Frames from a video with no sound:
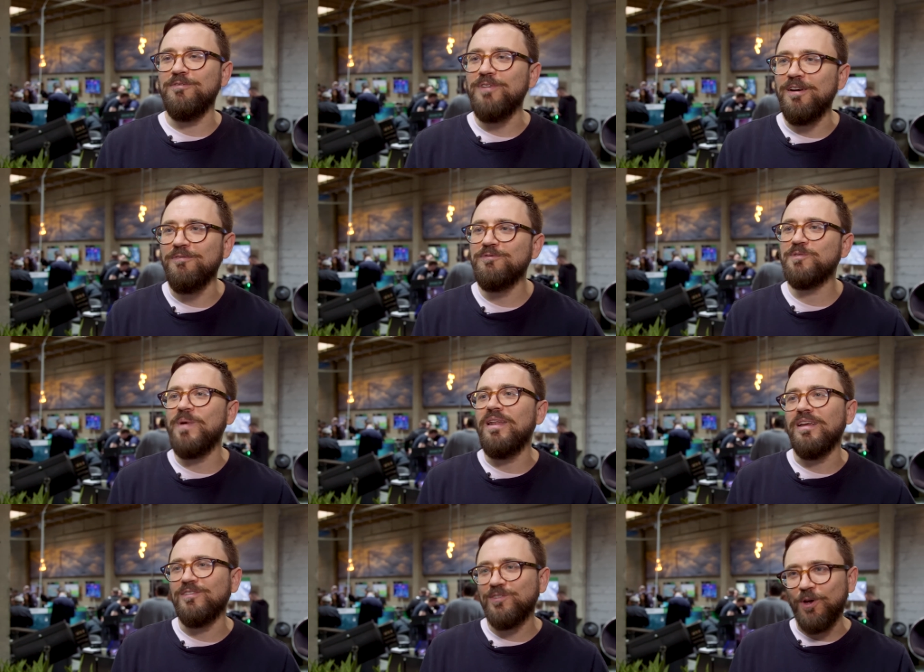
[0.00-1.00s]
of, of
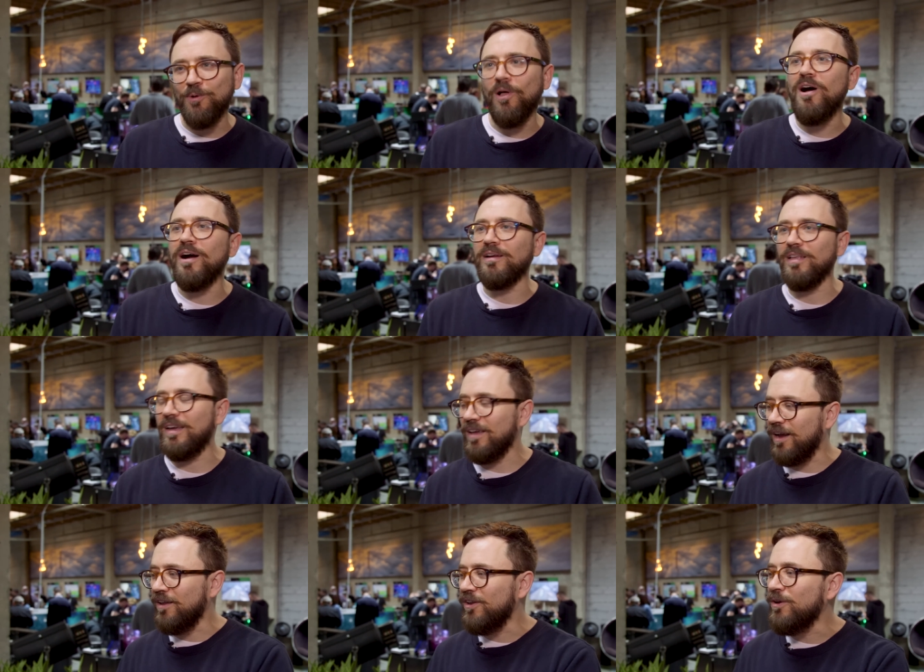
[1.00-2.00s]
spending so long. Like
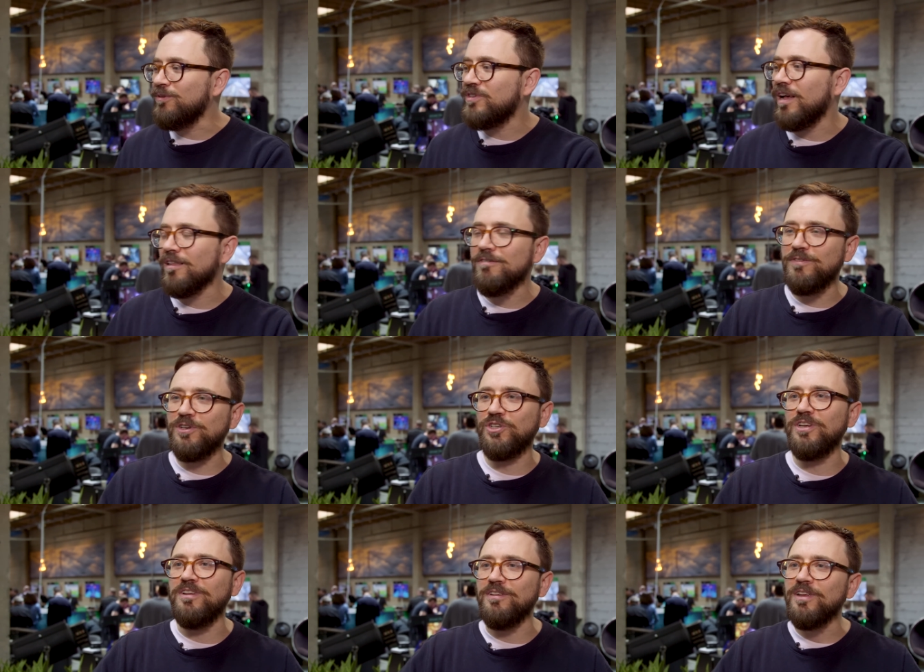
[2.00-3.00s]
a new
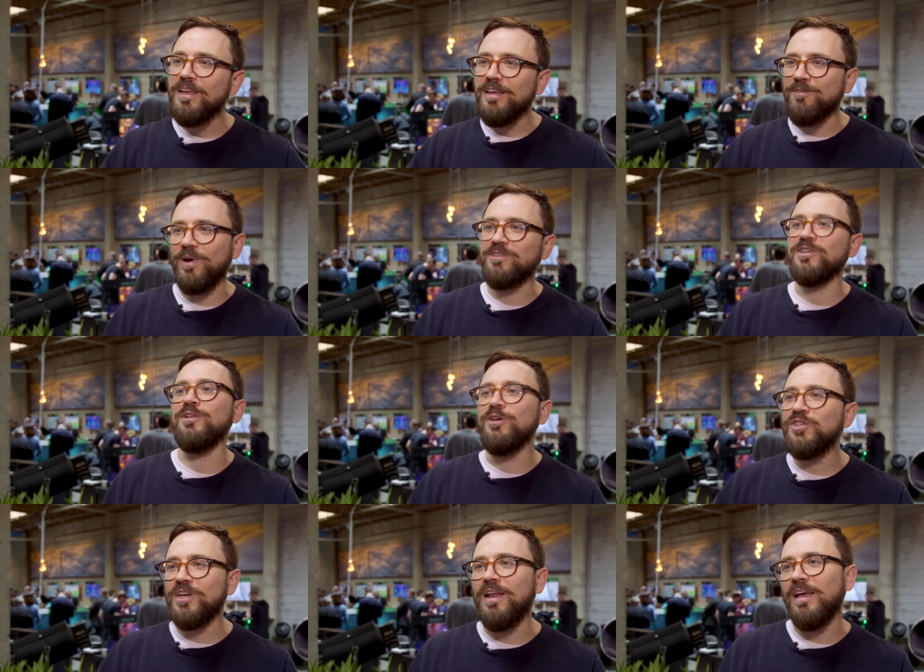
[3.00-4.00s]
television
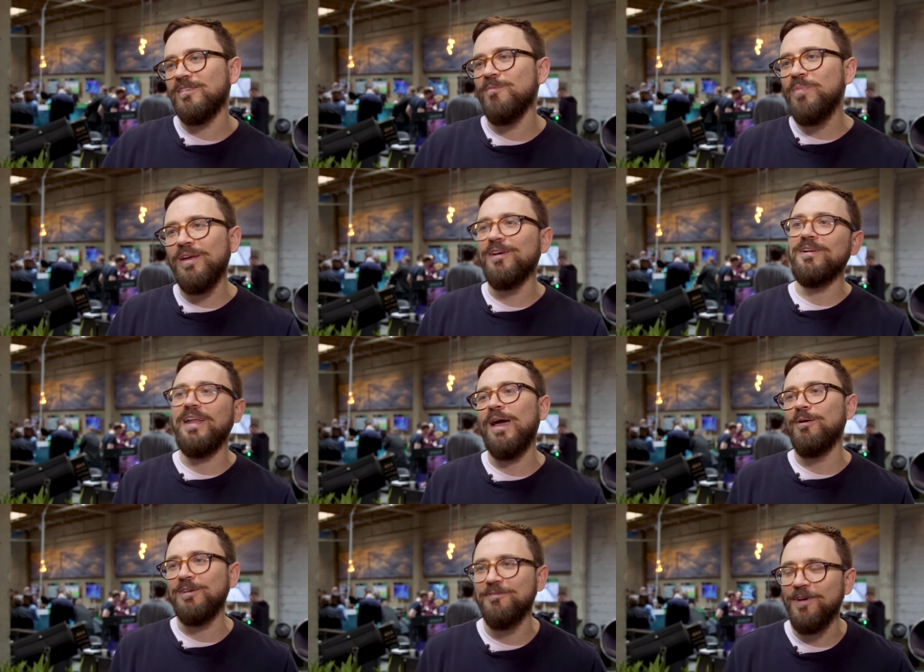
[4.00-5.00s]
resolution has appeared in
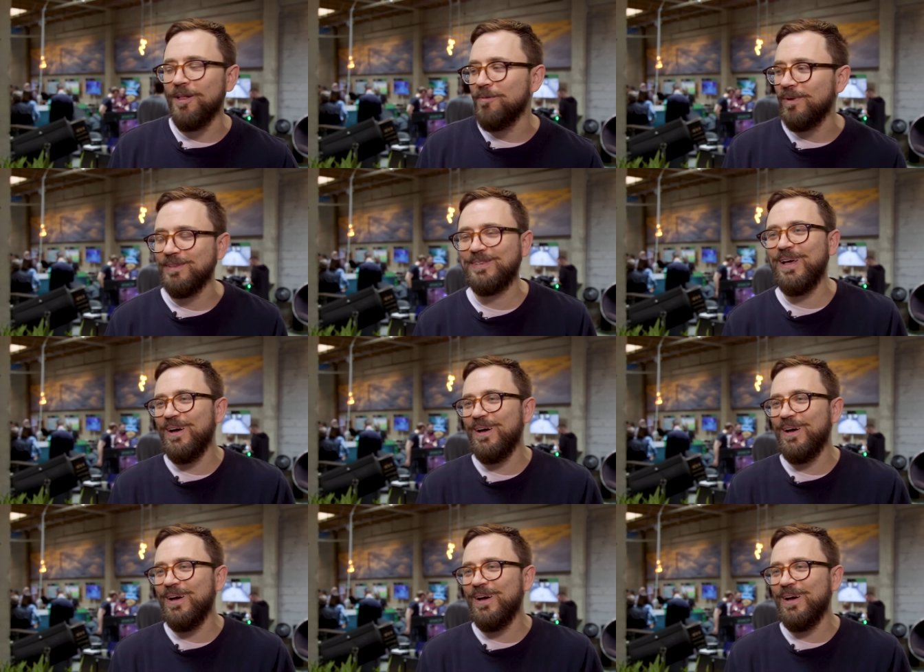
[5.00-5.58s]
our developments.